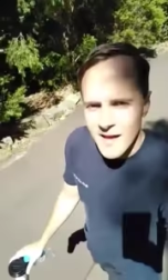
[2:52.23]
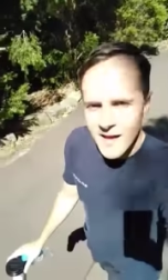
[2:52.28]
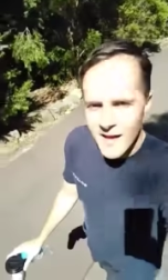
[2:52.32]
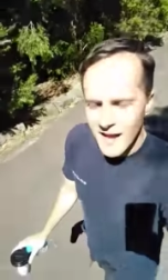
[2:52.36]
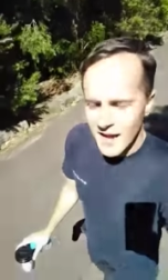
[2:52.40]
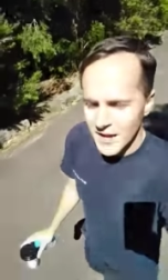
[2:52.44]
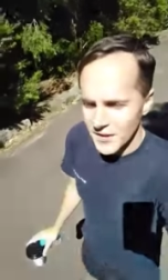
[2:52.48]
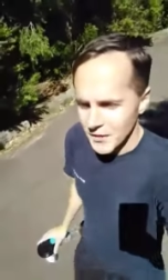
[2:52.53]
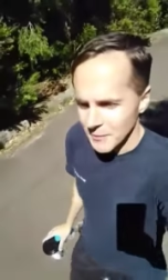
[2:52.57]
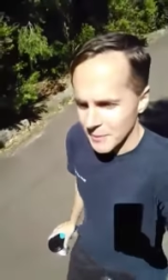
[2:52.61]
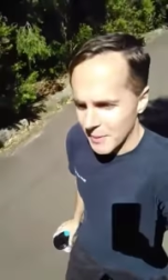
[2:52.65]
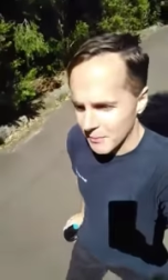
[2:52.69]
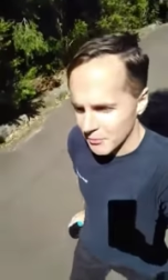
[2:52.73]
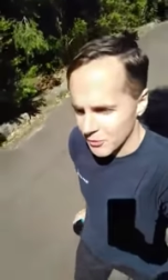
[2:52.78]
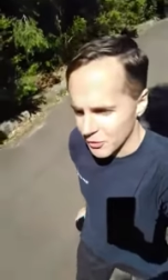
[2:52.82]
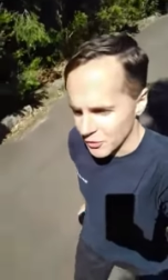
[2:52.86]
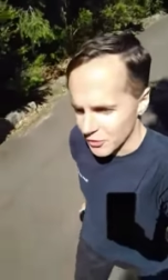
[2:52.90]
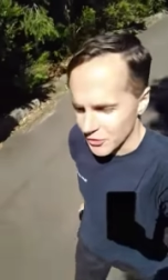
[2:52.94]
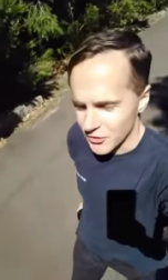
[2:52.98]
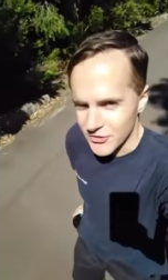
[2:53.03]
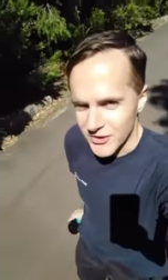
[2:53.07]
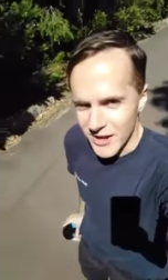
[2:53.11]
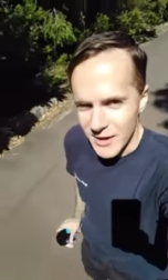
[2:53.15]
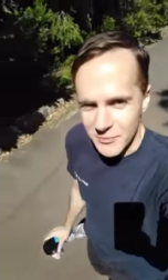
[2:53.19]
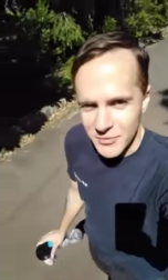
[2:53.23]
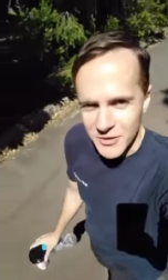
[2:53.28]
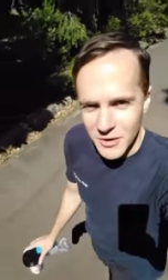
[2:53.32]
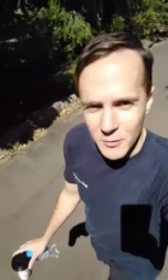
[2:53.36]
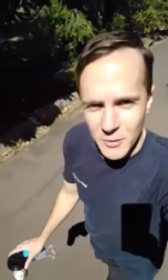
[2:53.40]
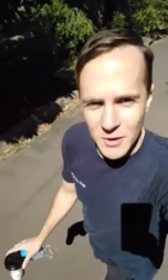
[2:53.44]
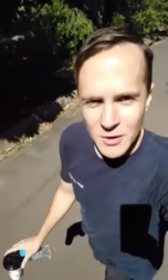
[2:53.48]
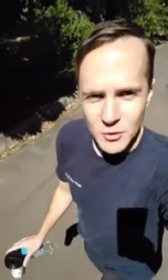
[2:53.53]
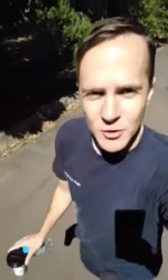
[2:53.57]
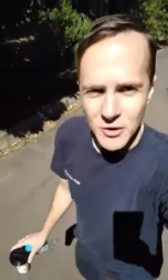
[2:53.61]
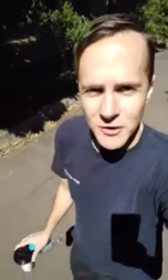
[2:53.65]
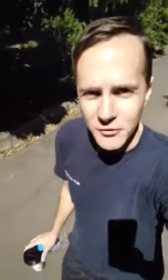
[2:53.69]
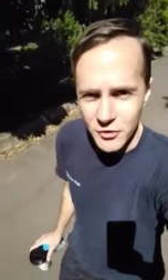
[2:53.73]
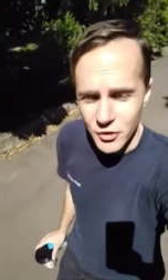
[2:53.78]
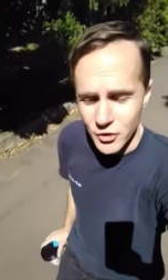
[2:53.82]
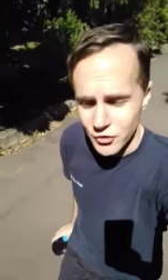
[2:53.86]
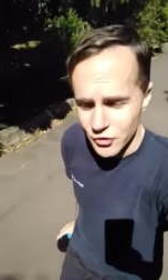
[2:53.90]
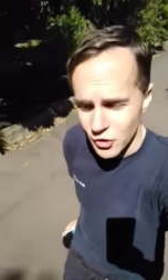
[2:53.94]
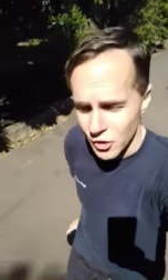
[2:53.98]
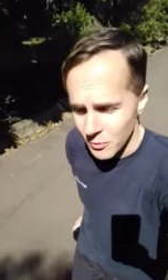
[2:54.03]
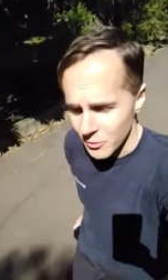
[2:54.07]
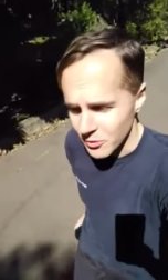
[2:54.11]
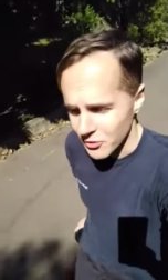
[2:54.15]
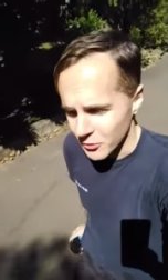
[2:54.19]
And I think people do the same thing when looking for a
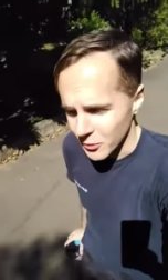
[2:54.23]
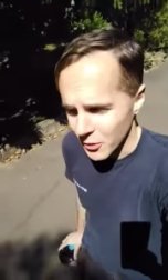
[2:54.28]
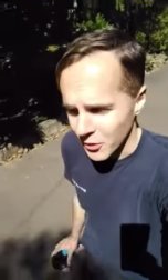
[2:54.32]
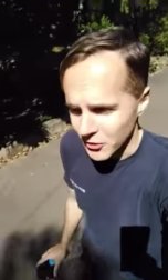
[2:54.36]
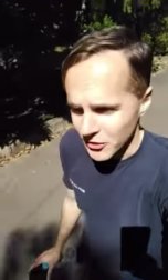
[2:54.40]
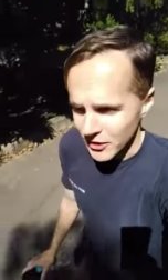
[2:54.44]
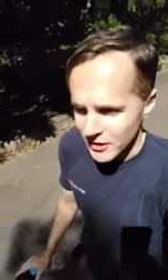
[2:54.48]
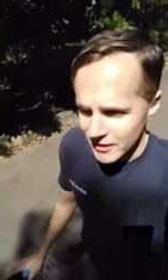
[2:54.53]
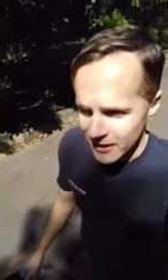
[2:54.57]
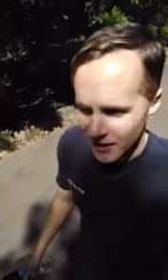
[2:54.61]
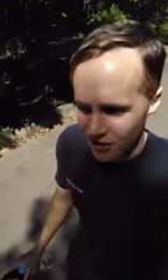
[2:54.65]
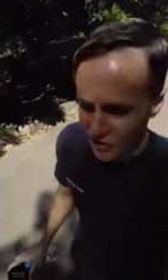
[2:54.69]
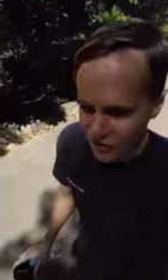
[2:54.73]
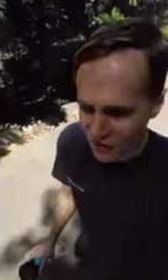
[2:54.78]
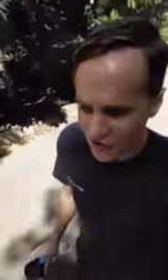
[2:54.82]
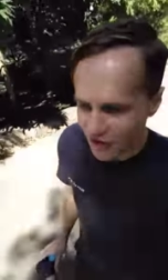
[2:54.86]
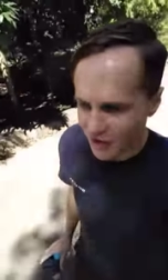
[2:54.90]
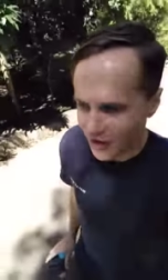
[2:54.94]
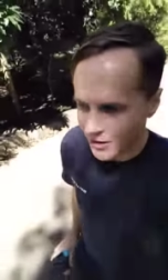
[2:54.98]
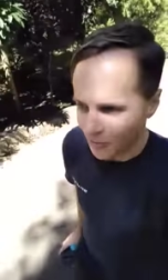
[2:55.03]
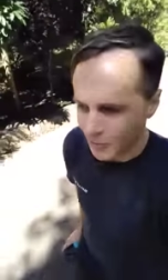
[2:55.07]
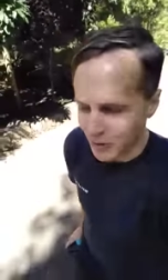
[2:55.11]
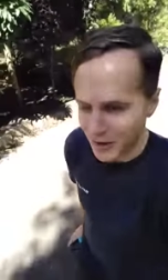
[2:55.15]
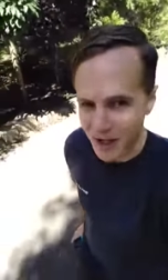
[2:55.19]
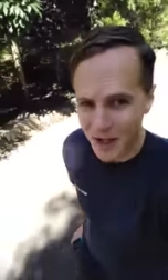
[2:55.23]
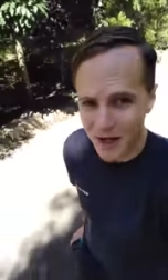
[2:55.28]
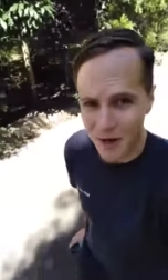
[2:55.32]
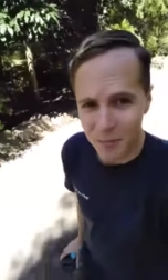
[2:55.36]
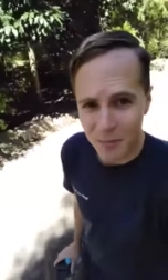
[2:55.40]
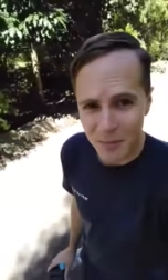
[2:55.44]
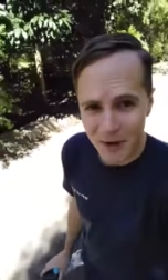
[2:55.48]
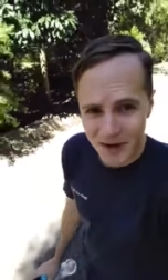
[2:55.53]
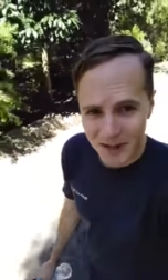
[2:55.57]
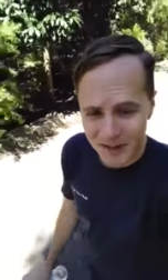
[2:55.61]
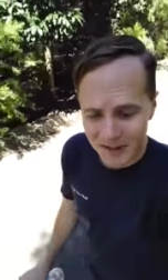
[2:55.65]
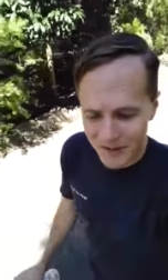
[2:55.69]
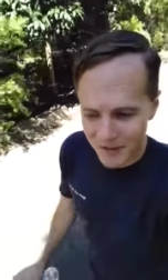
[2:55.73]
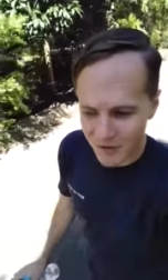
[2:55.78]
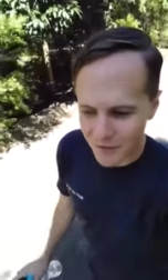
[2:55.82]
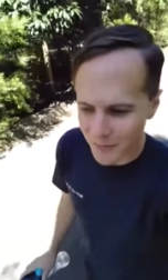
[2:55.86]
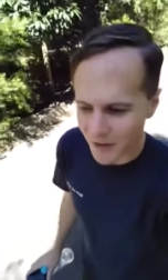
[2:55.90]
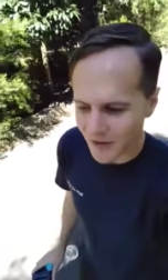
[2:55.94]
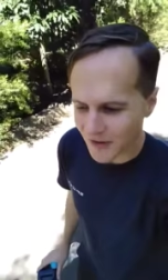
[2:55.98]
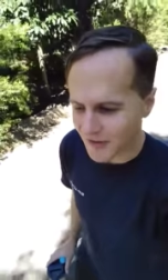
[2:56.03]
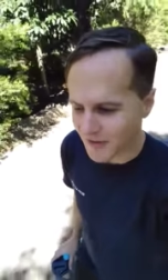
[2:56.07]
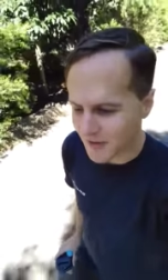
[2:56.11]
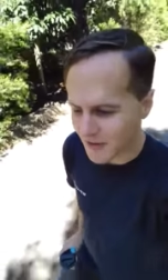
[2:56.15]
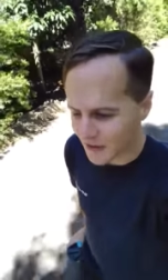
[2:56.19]
job as well. They're like, shit, I'm running out of money. That's a
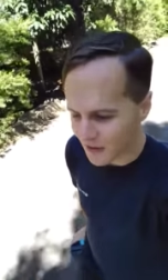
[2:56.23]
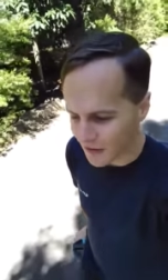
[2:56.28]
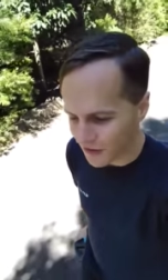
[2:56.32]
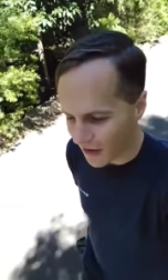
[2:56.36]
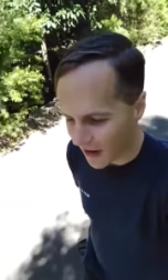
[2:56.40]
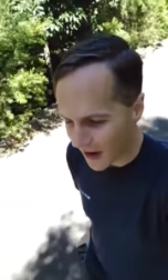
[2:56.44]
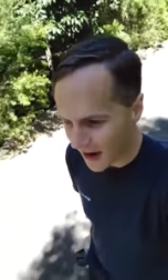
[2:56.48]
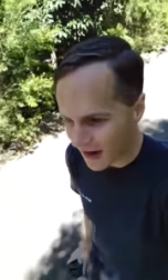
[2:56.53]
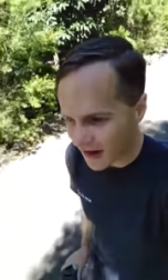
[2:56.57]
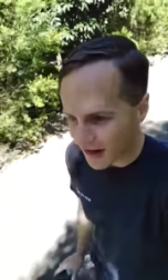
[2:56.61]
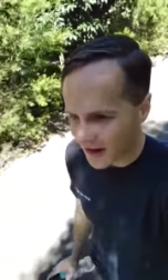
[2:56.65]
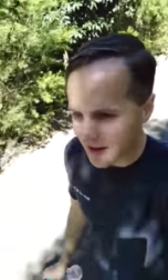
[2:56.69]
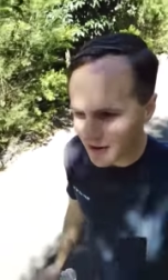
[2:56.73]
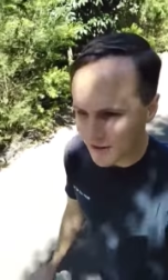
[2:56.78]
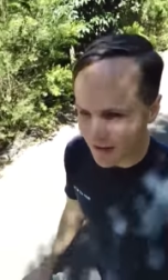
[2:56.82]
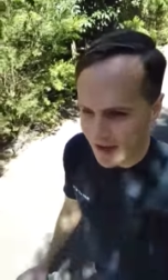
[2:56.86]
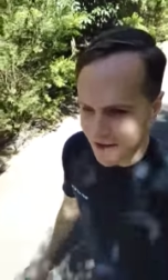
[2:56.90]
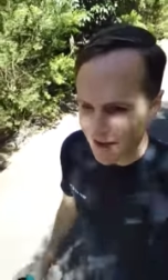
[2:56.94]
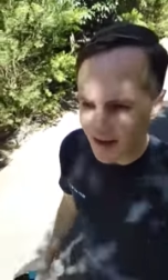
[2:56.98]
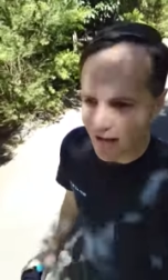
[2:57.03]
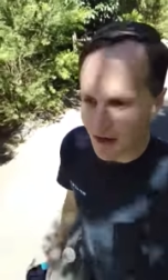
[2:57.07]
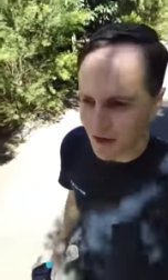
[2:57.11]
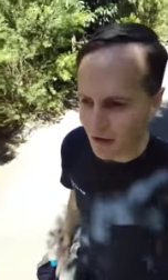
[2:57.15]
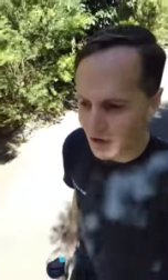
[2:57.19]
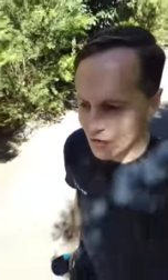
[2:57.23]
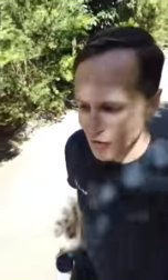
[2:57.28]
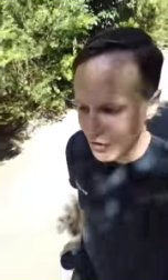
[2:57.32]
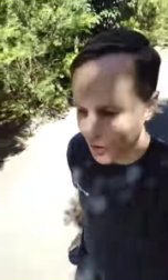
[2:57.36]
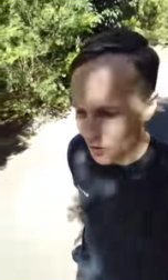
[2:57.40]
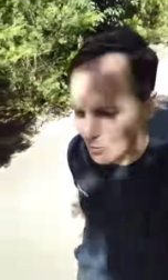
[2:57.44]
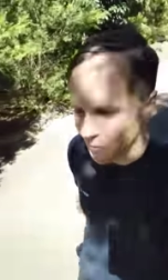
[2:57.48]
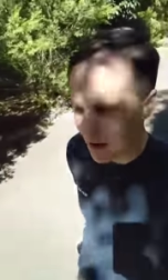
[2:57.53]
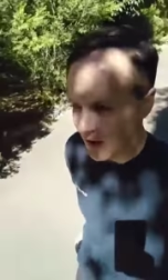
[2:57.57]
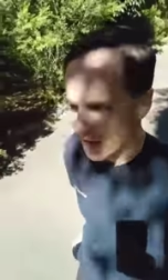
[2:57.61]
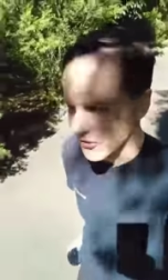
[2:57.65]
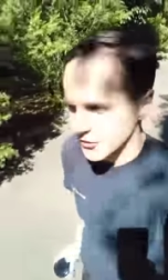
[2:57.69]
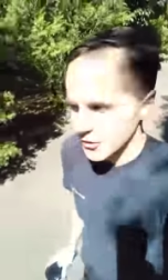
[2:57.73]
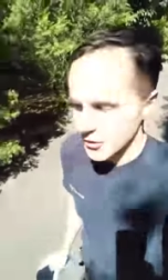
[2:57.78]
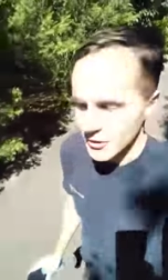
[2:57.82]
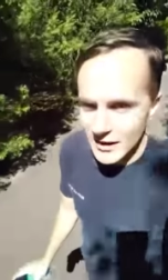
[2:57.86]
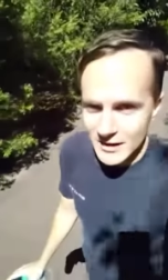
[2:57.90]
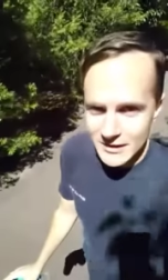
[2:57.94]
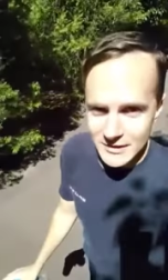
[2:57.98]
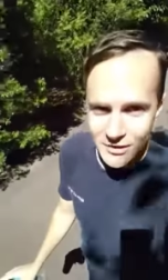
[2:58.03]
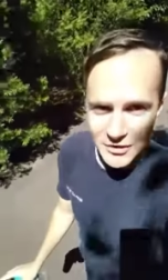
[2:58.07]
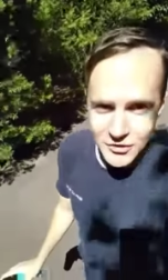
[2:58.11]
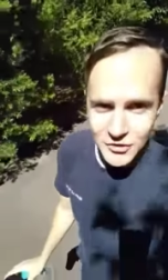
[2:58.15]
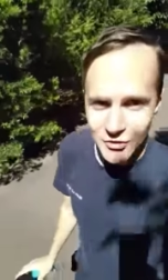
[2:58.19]
massive anxiety. They need a job. And so
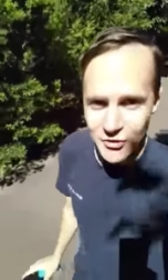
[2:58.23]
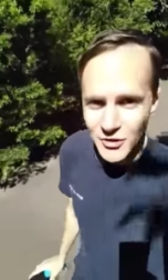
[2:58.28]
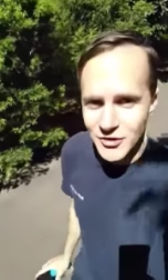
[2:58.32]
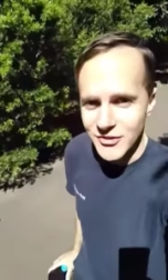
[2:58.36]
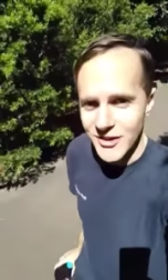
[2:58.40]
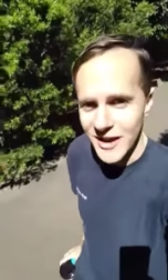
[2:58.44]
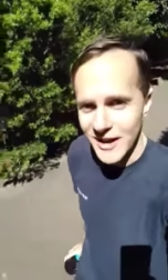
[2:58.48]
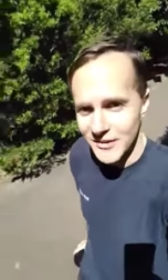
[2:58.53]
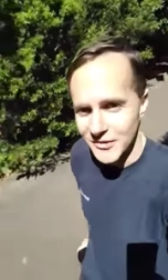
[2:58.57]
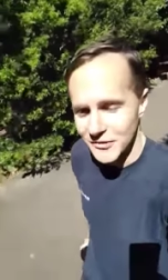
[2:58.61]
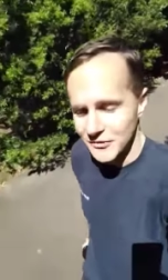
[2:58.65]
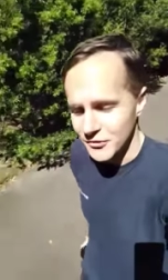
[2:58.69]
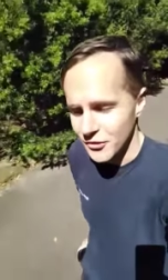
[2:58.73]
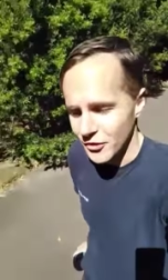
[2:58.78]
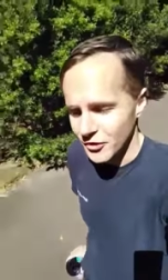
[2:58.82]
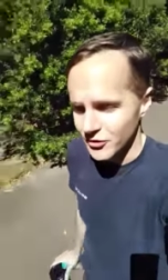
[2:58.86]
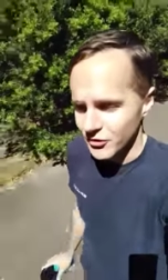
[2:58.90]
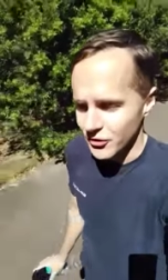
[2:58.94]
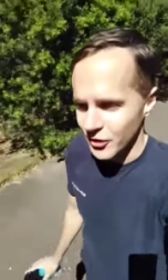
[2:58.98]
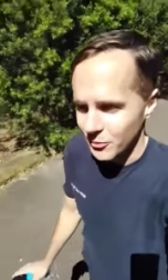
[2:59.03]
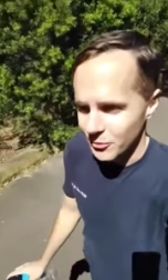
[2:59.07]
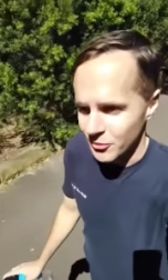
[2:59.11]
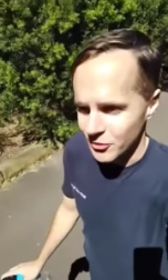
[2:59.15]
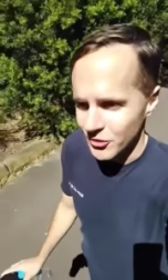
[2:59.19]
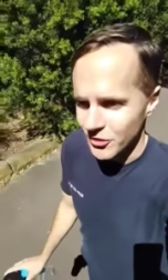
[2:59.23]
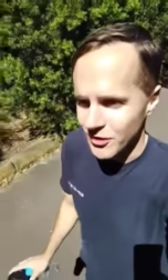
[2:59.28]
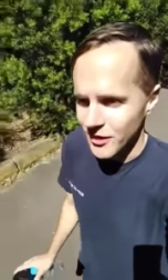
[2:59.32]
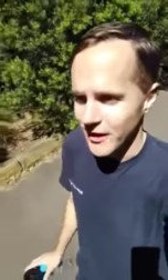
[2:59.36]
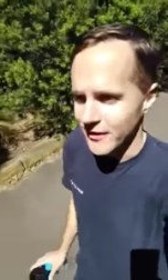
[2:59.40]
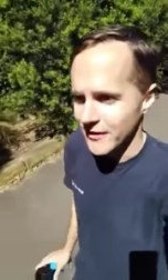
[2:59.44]
they literally take the first option.